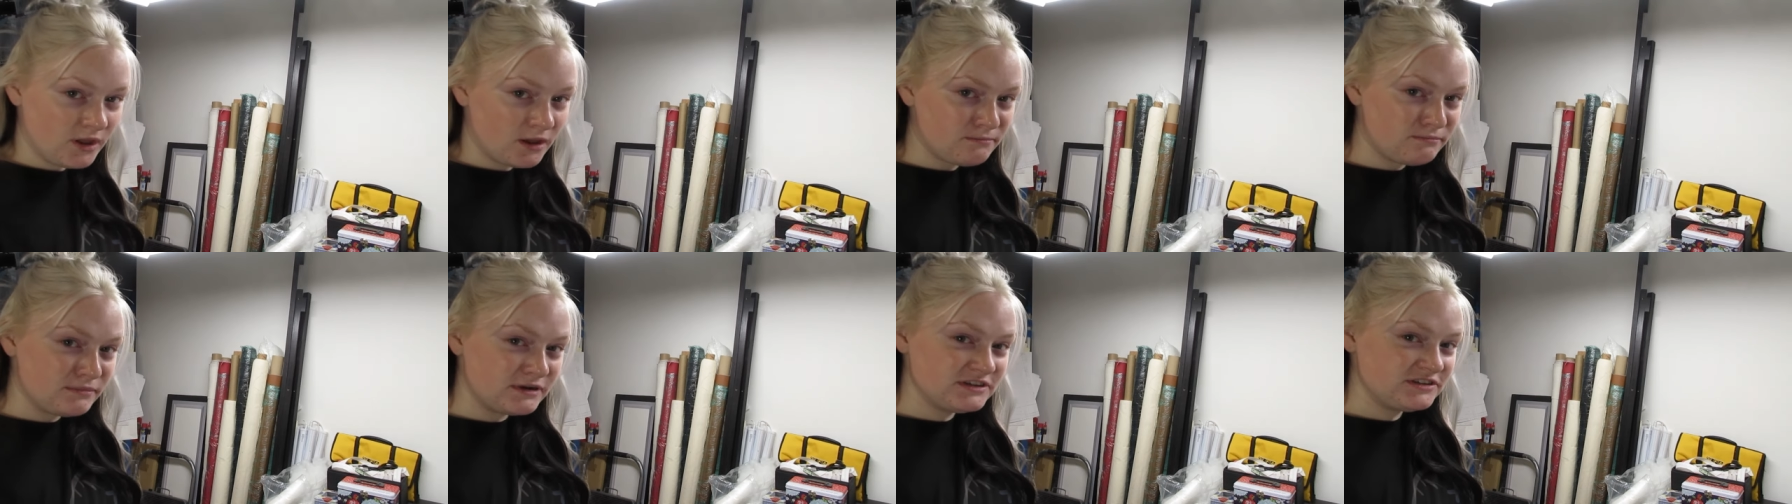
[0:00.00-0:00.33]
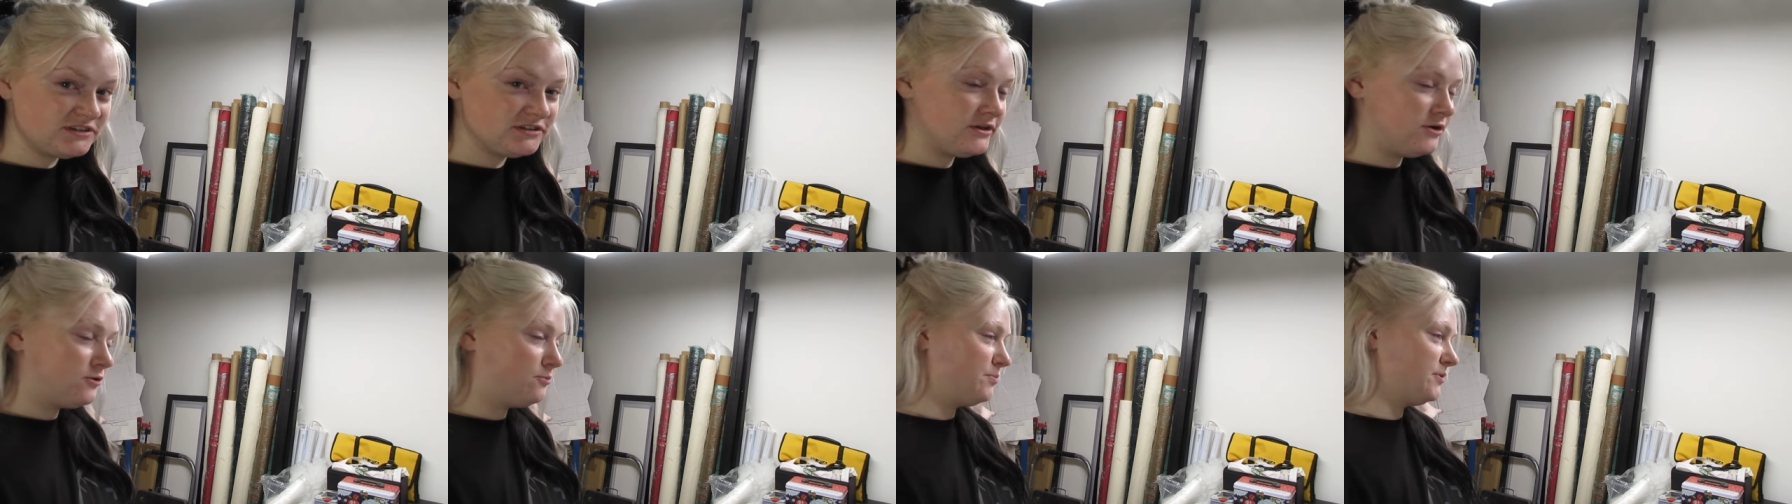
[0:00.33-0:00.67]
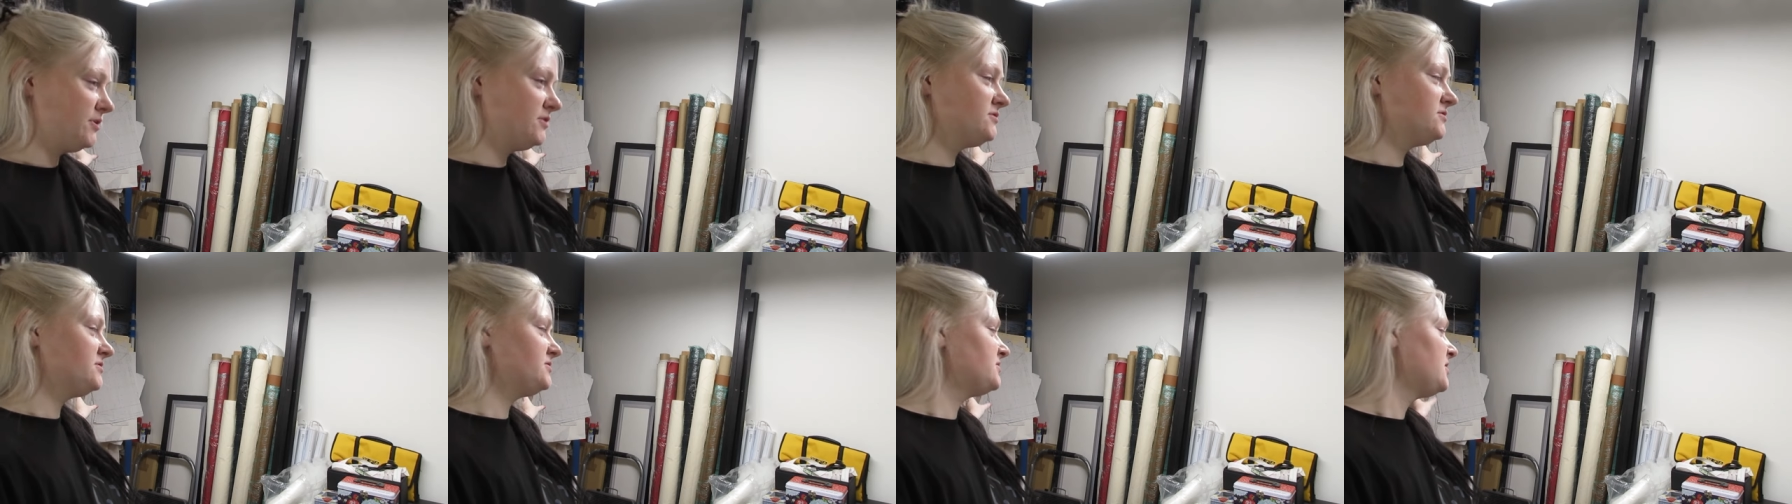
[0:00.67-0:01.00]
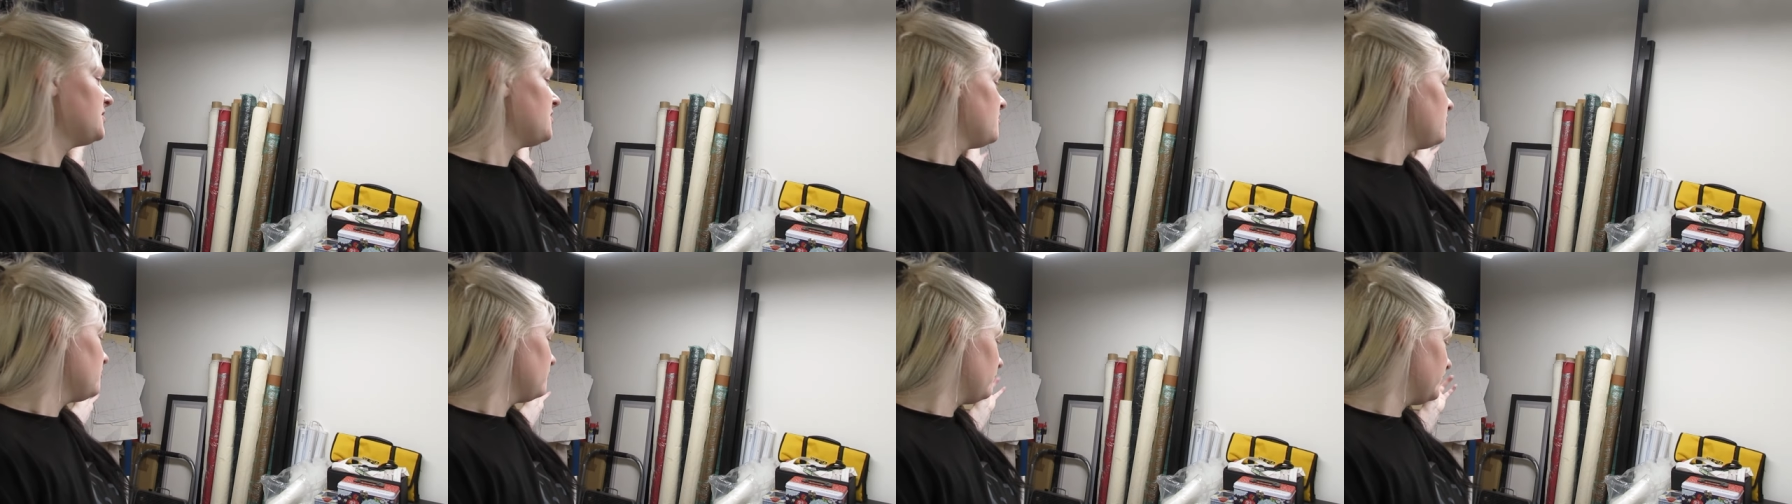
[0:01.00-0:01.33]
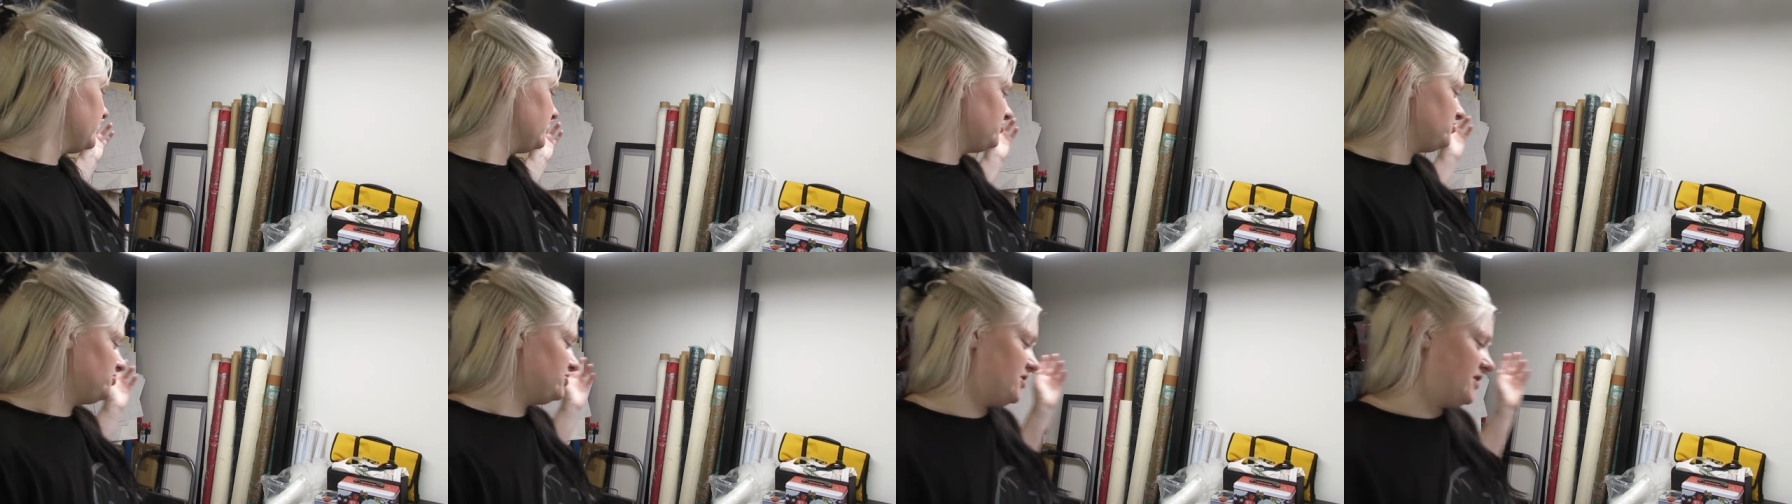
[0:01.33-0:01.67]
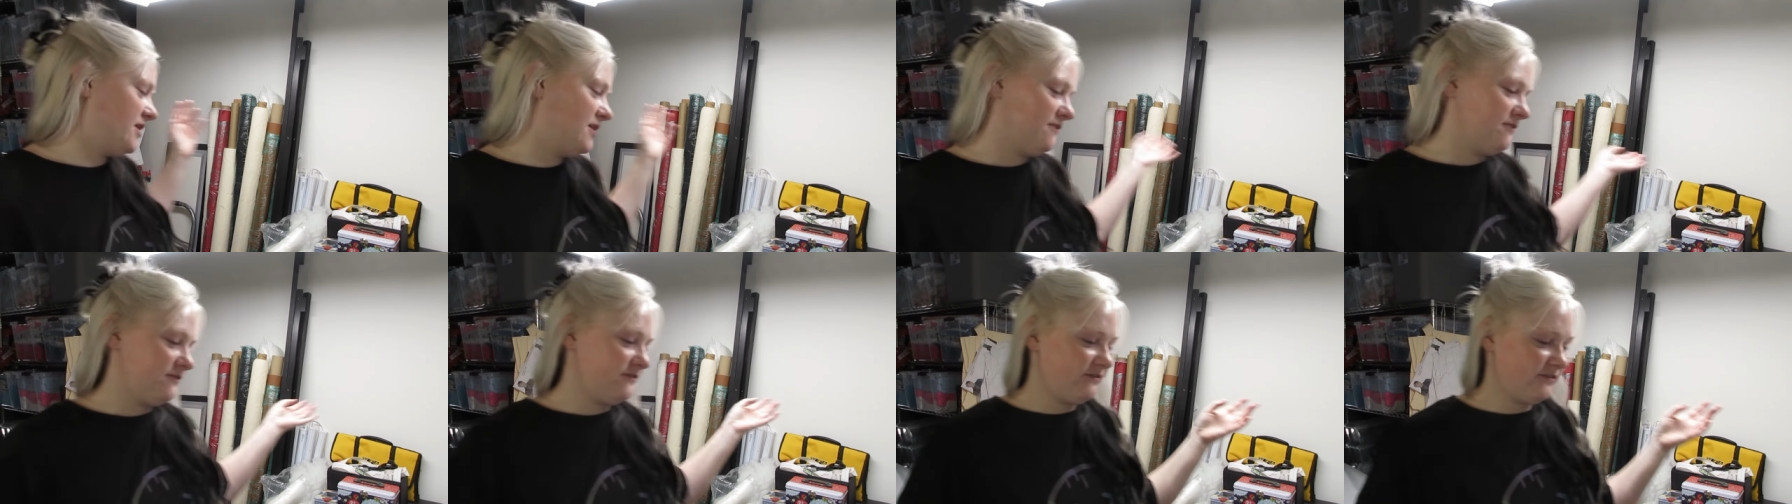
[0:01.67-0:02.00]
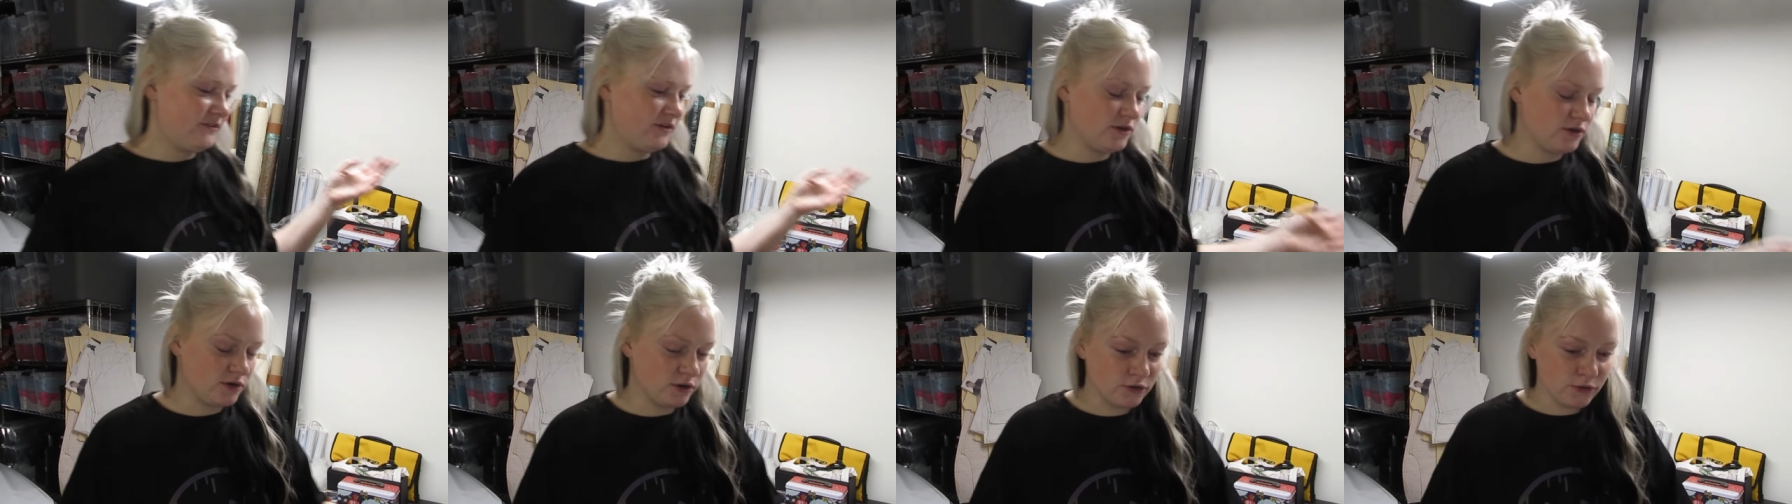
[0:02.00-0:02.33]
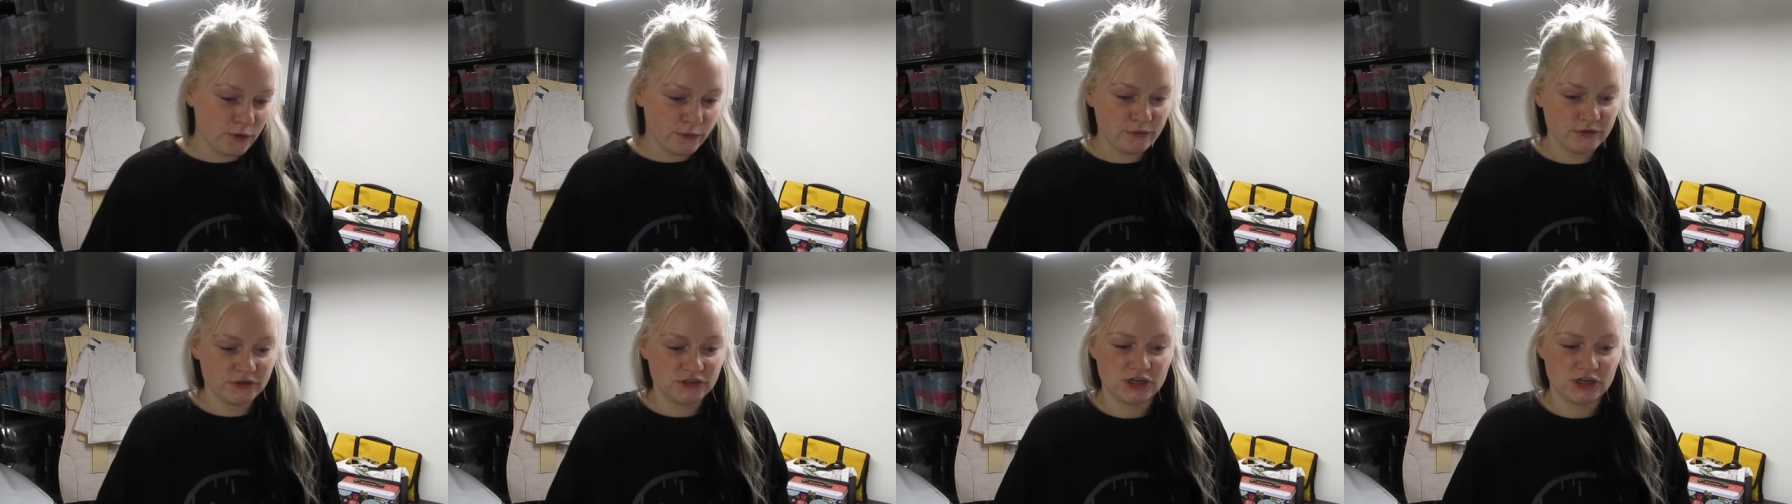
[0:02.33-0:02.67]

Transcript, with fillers: my slopers, which, if you don't know the